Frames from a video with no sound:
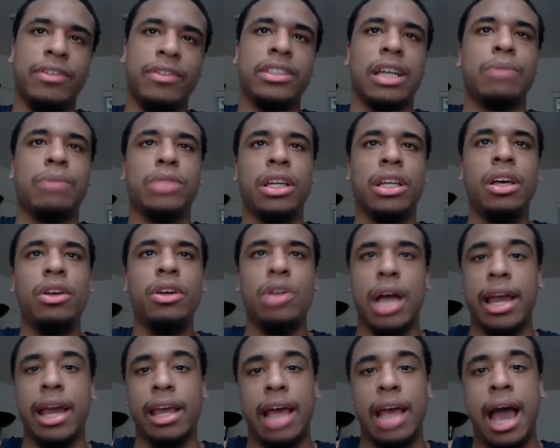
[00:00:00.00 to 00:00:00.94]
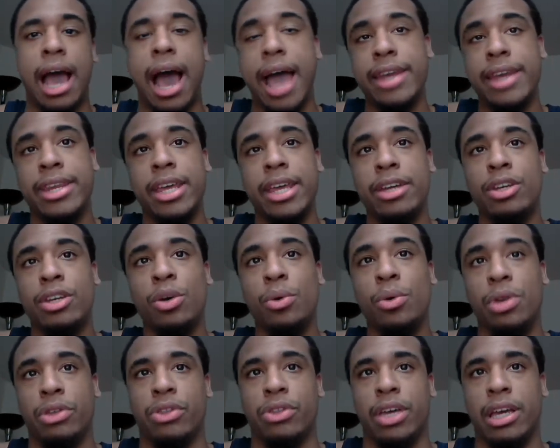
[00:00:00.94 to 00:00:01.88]
And he's like, I'm telling you, I didn't
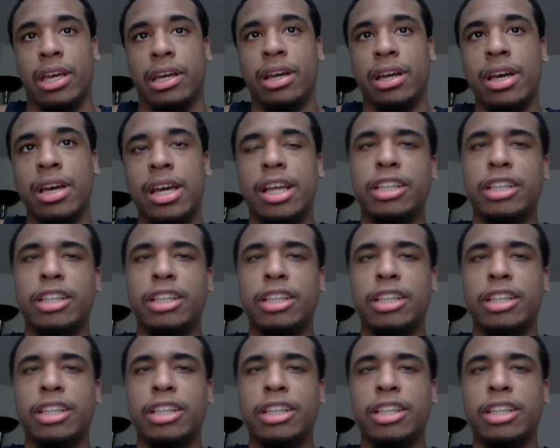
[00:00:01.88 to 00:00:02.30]
do anything.